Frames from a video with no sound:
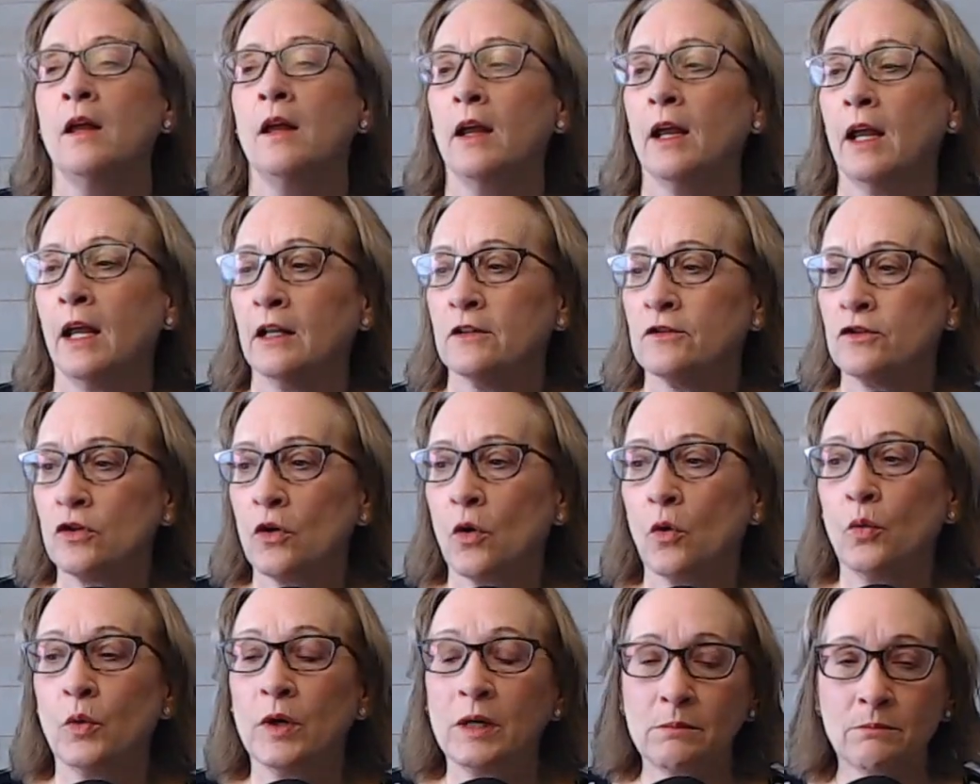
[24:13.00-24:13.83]
And so
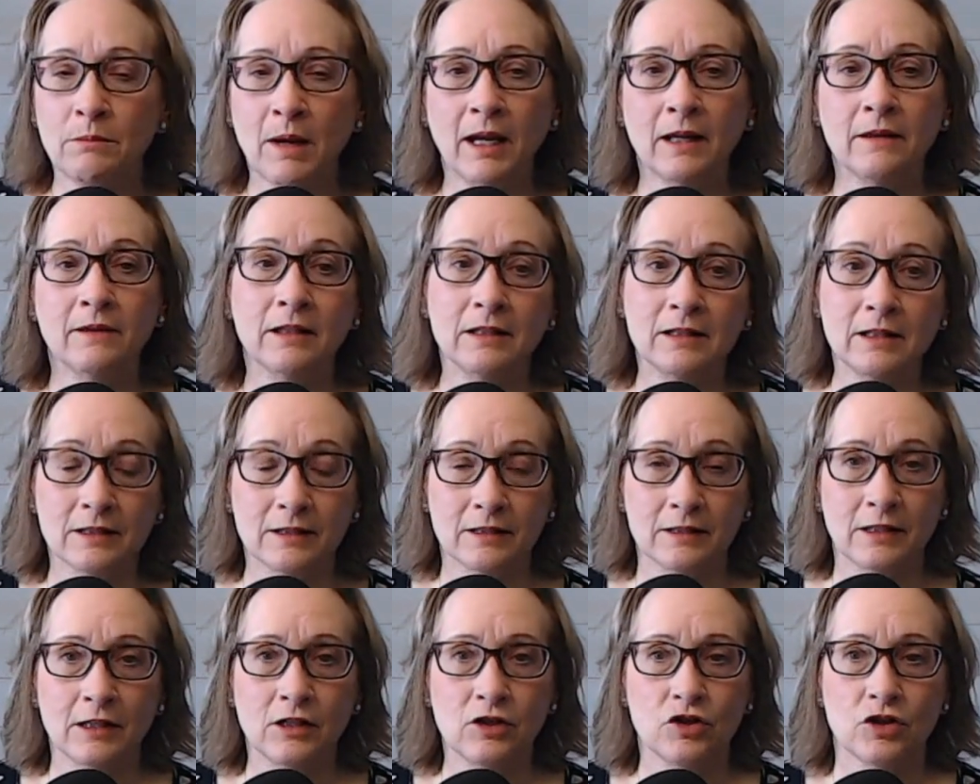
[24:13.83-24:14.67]
we made the
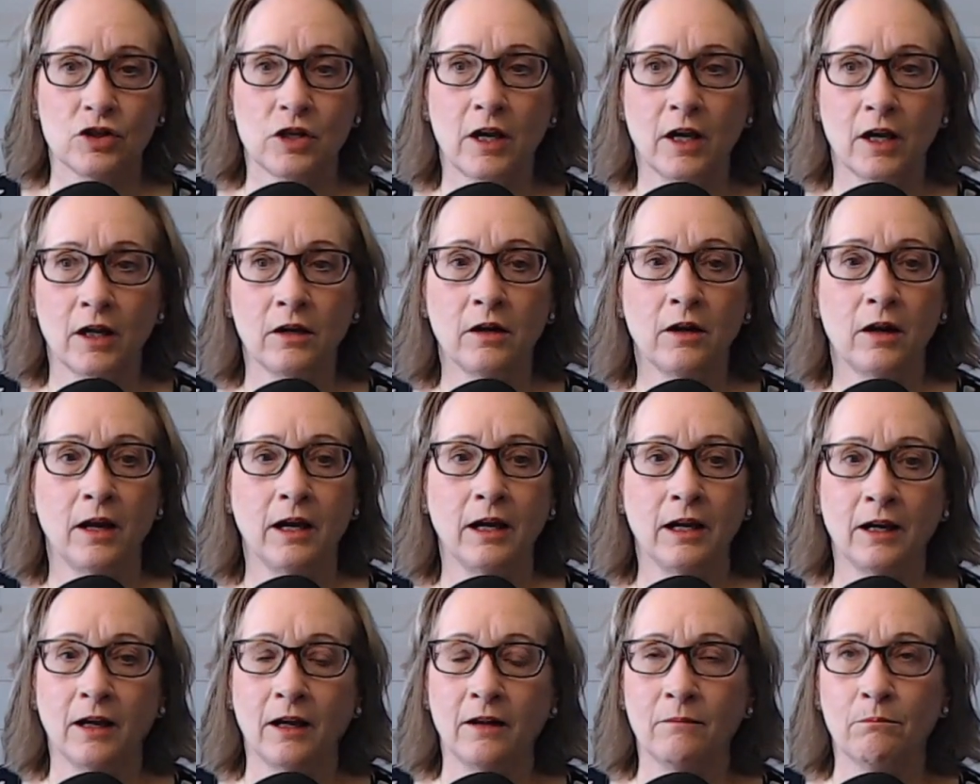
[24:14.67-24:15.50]
decision,
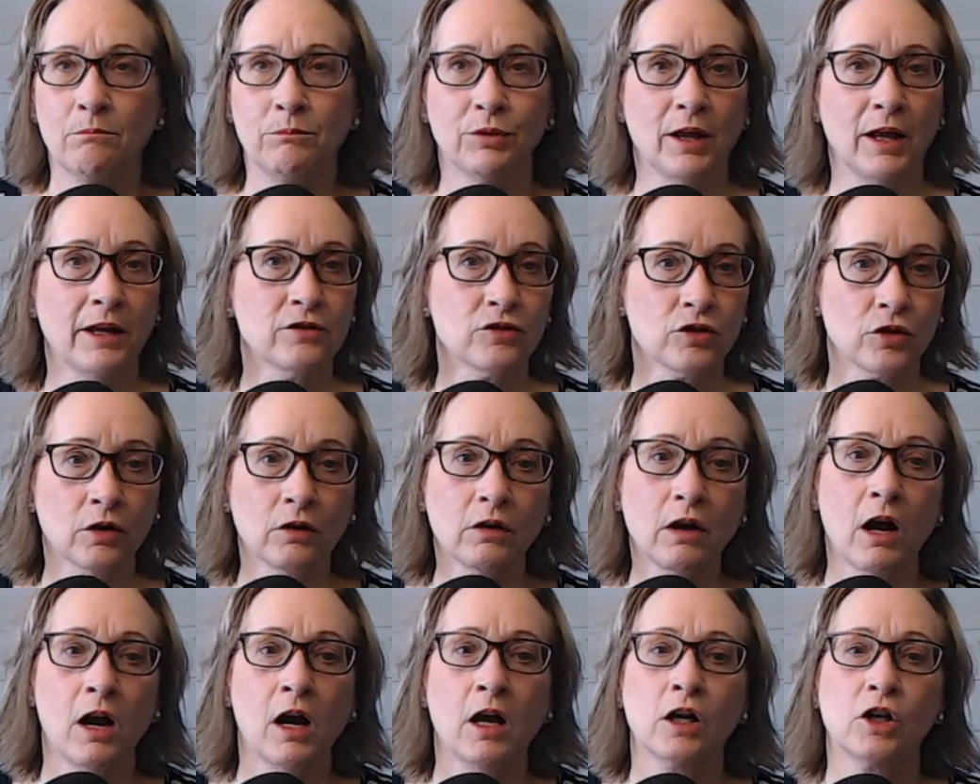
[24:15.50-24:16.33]
and bless her
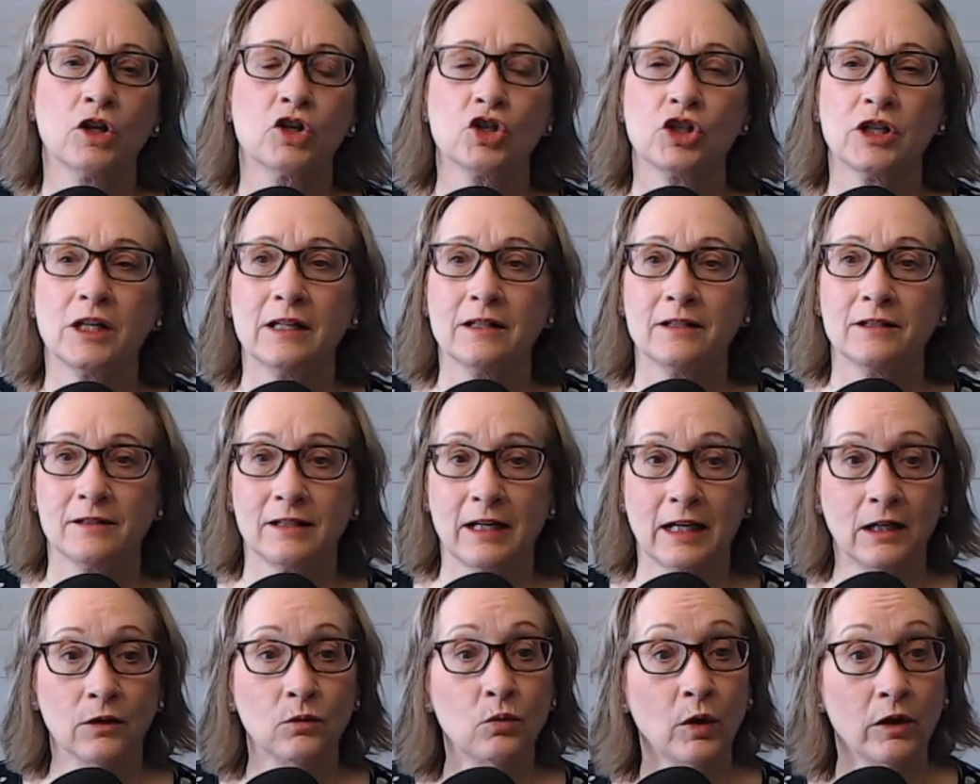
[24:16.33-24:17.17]
heart, she
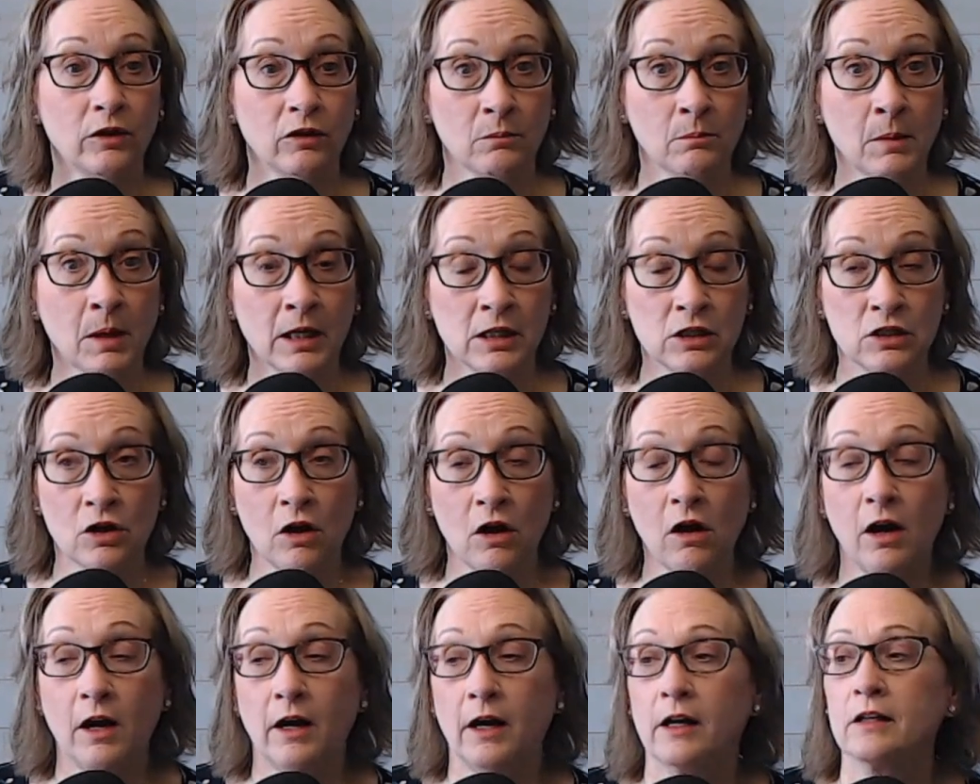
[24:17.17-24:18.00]
stayed with my
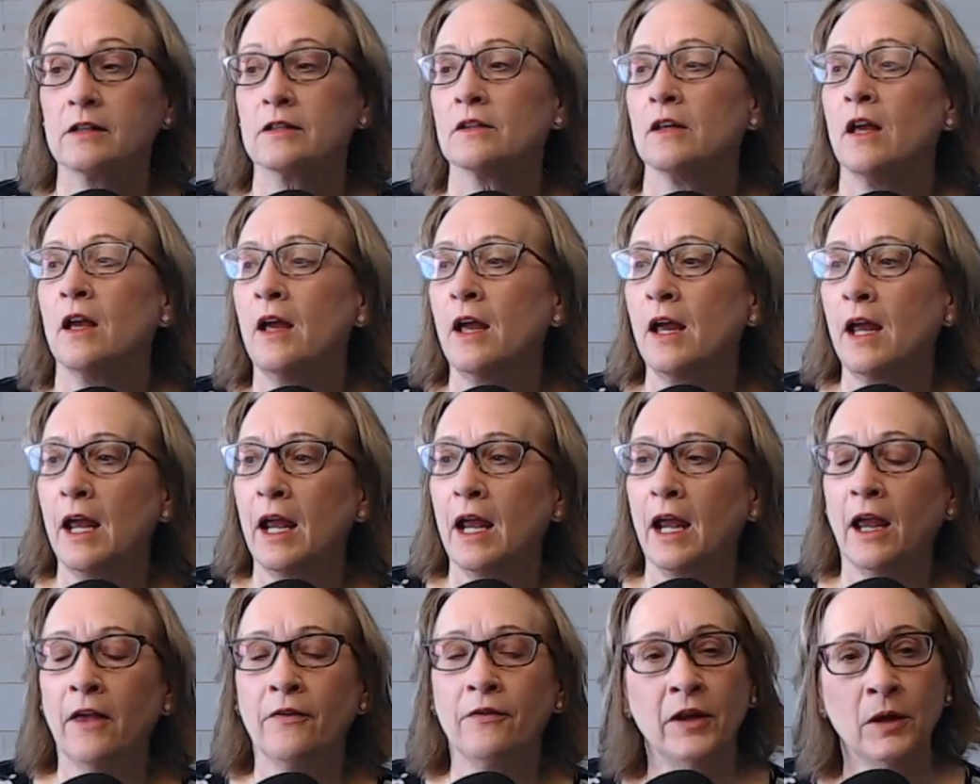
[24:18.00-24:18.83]
dogs.
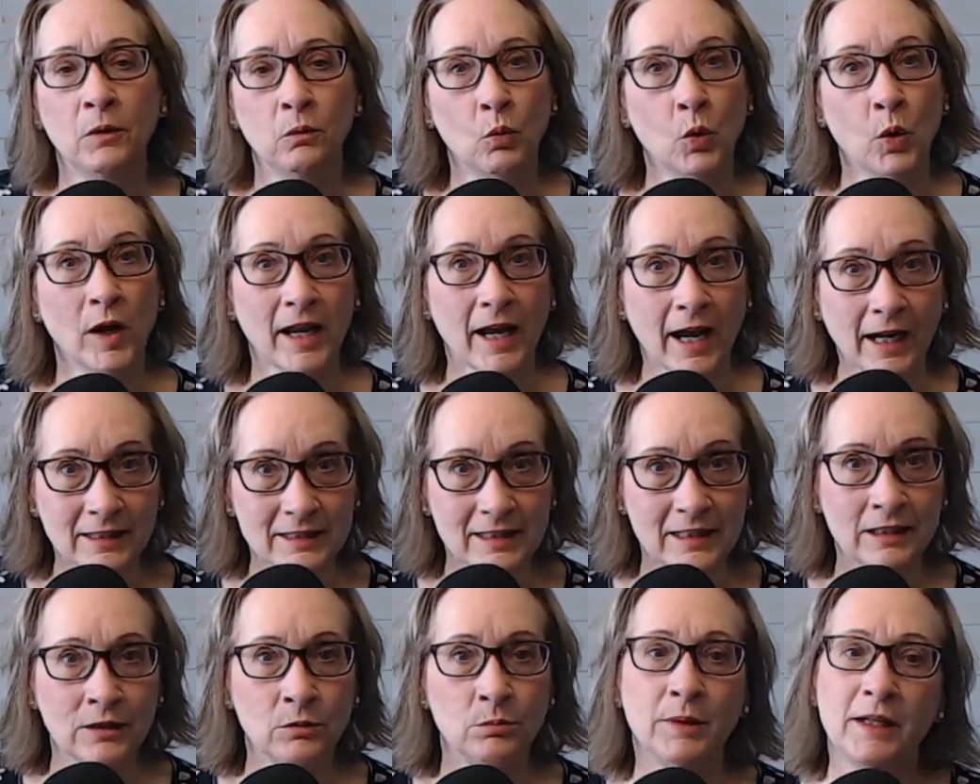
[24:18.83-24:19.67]
And then what I
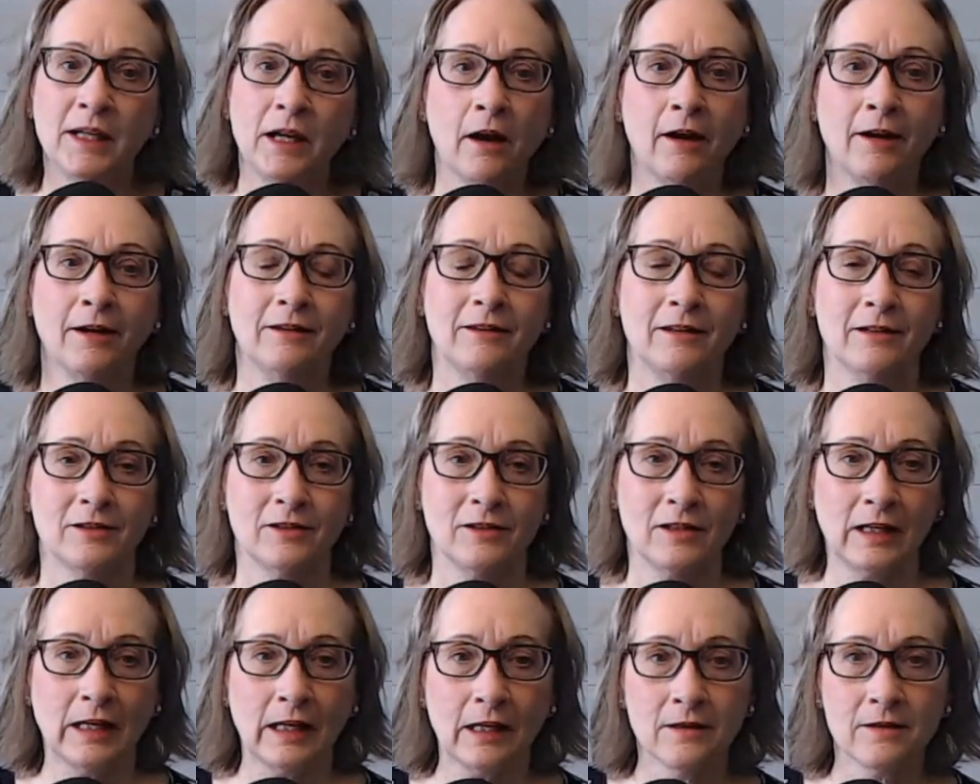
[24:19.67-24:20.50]
did behind the
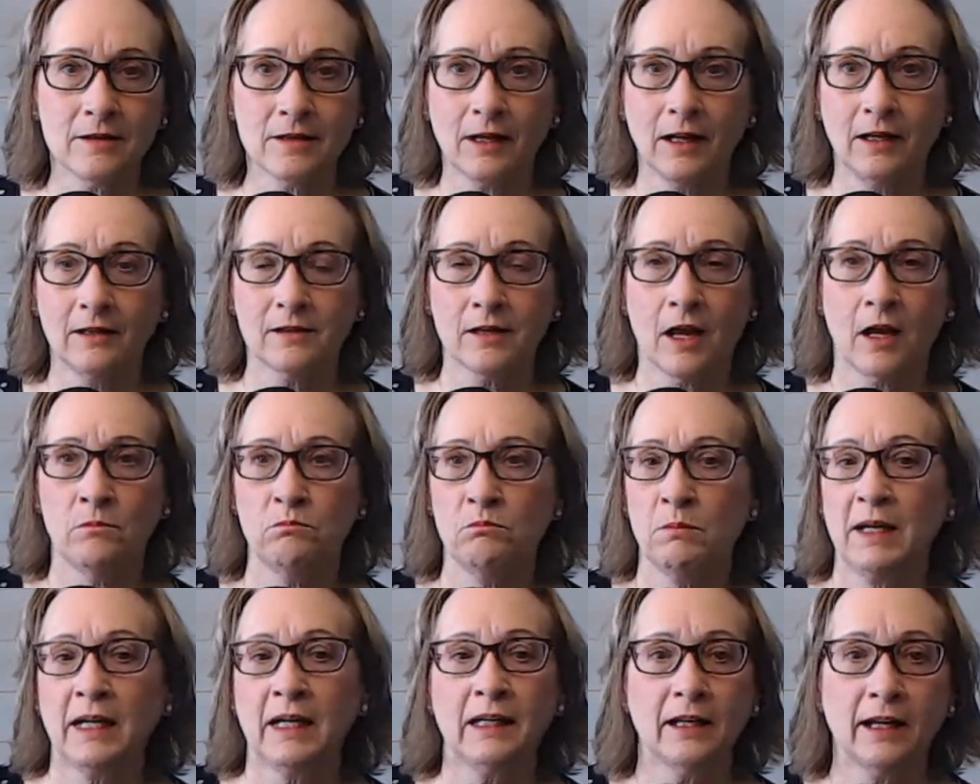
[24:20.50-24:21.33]
scenes is I
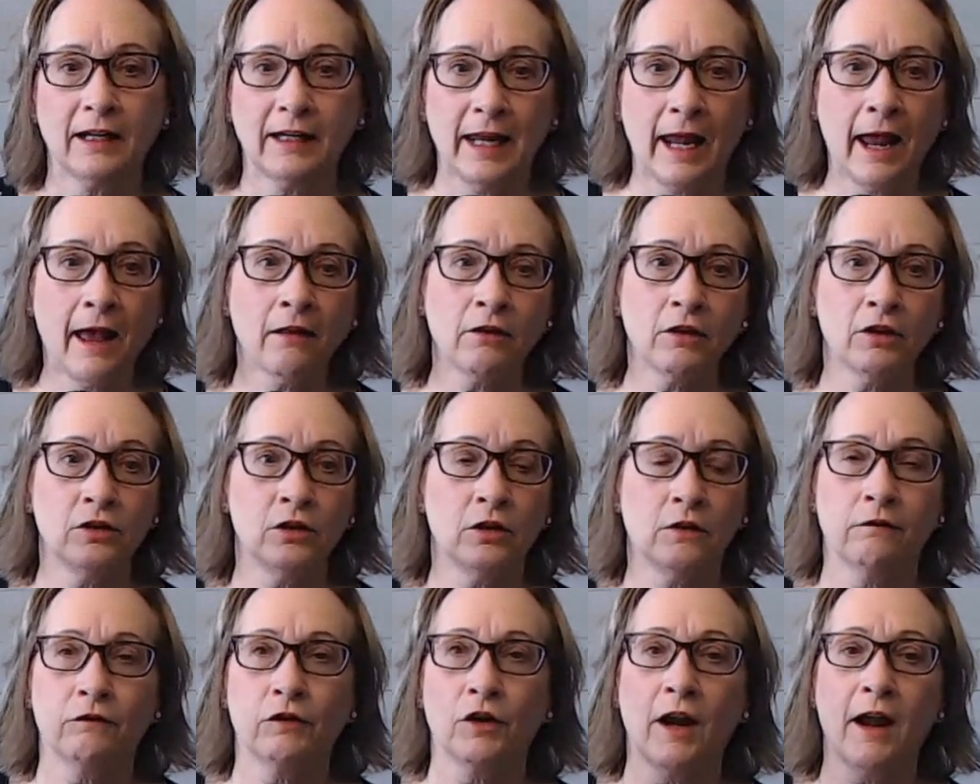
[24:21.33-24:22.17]
made a
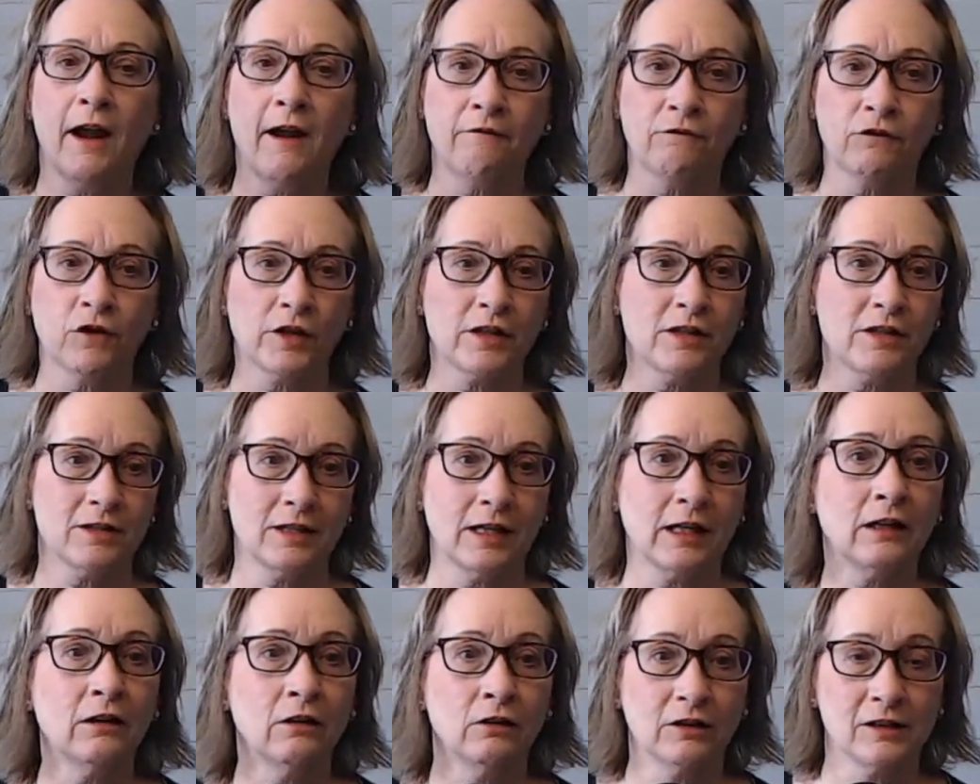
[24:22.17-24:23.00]
calendar for every
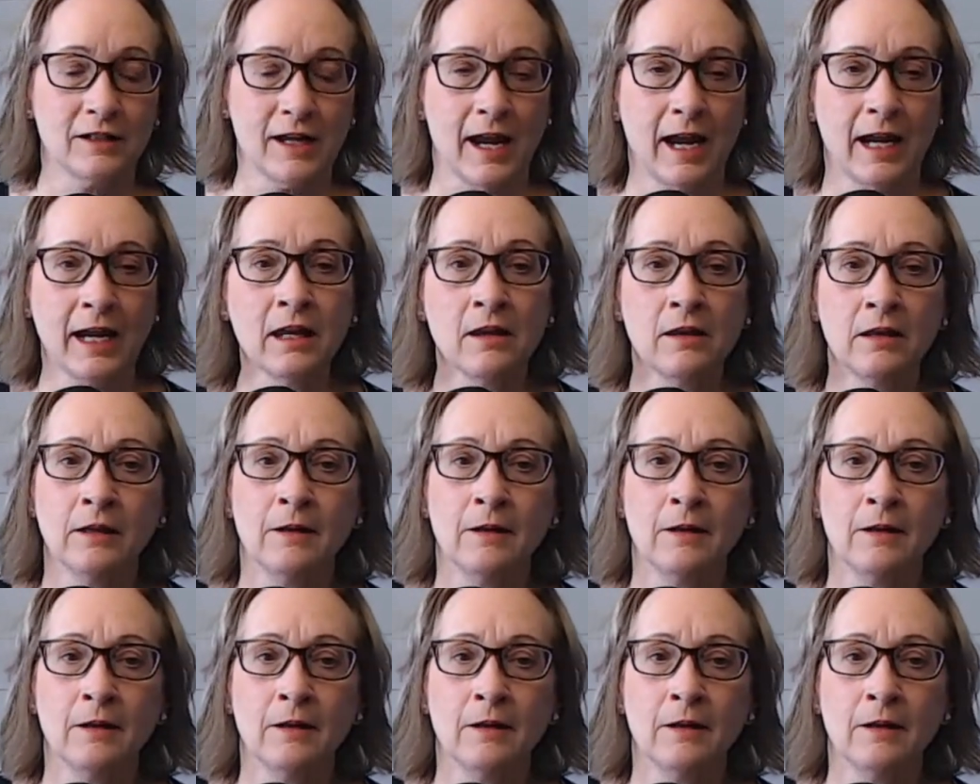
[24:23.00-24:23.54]
single day,